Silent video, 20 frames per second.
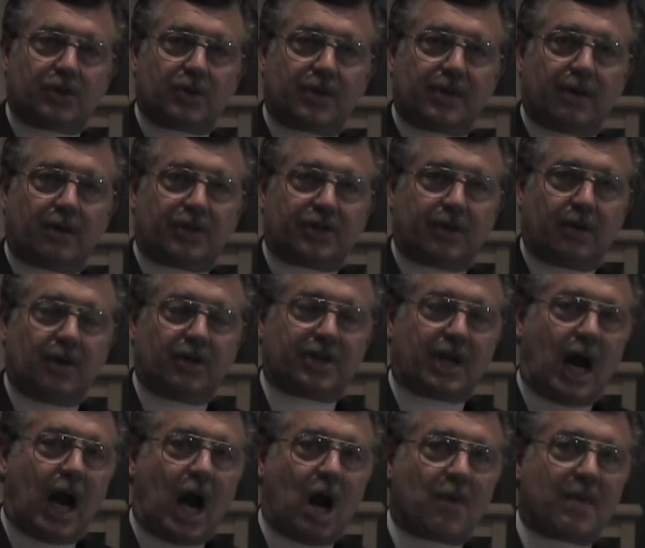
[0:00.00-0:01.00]
to their church,
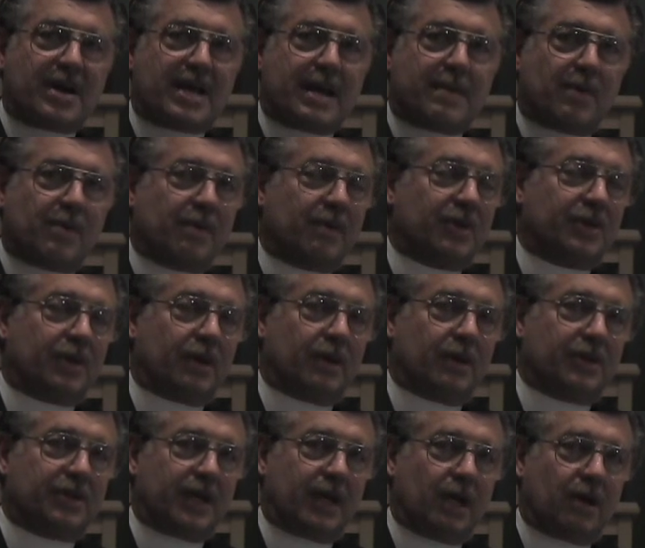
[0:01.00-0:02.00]
Our Redeemer Lutheran
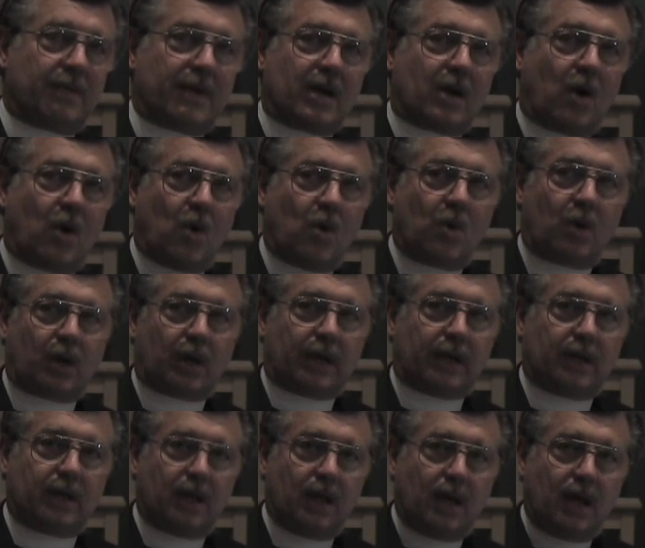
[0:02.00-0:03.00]
Church, here in
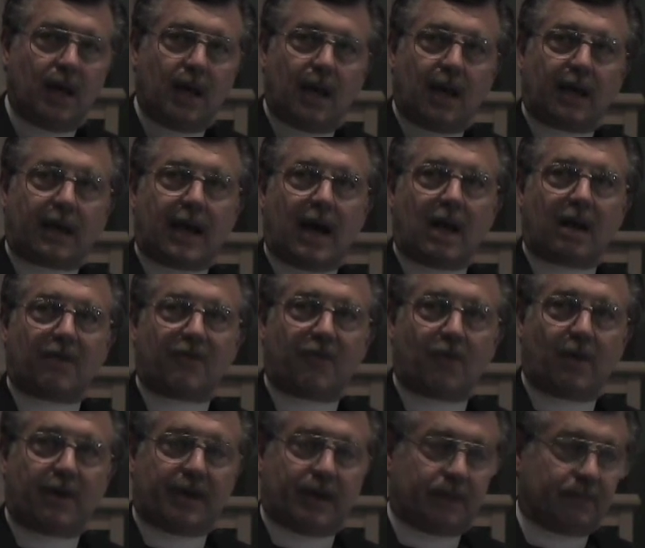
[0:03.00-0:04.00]
Oakland,
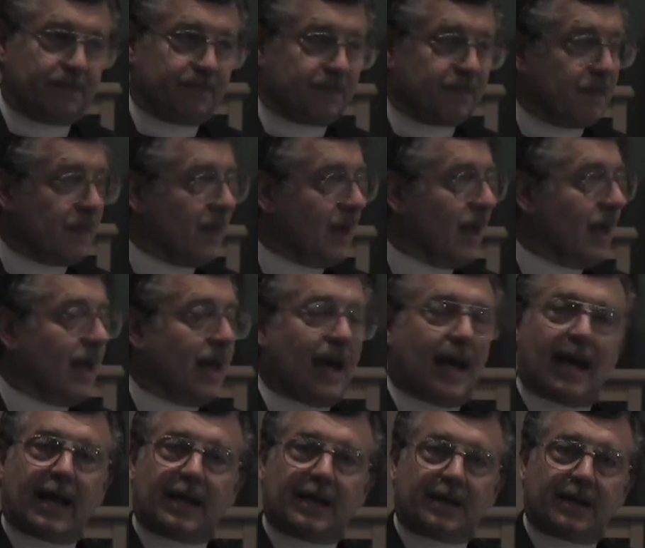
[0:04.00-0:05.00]
California.
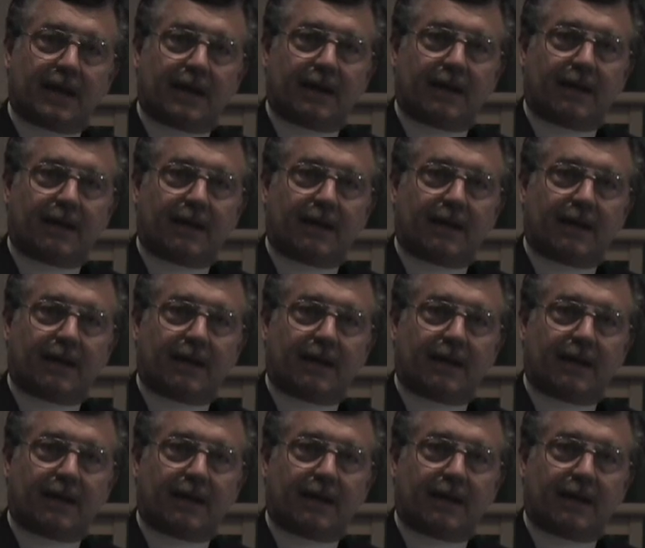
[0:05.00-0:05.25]
And